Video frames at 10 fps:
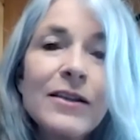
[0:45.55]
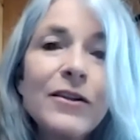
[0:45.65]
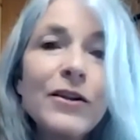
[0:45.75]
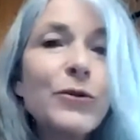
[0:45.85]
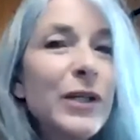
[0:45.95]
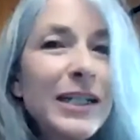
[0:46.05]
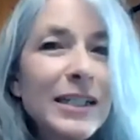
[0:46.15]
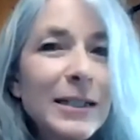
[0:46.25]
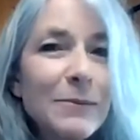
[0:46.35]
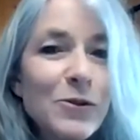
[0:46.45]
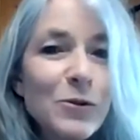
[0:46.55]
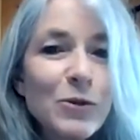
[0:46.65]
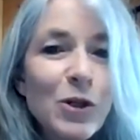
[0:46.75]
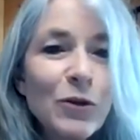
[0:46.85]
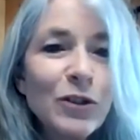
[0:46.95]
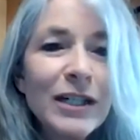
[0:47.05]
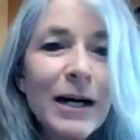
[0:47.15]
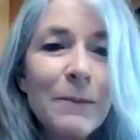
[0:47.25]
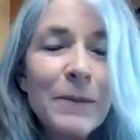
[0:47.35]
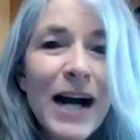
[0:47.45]
The three clips from Don't Look
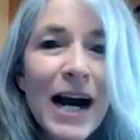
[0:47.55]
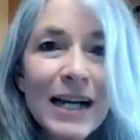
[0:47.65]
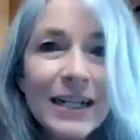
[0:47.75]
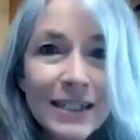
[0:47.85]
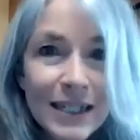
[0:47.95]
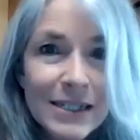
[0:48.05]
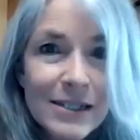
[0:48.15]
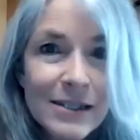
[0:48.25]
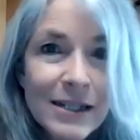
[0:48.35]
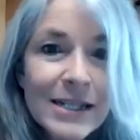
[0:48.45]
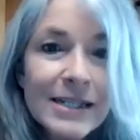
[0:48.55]
Up guided us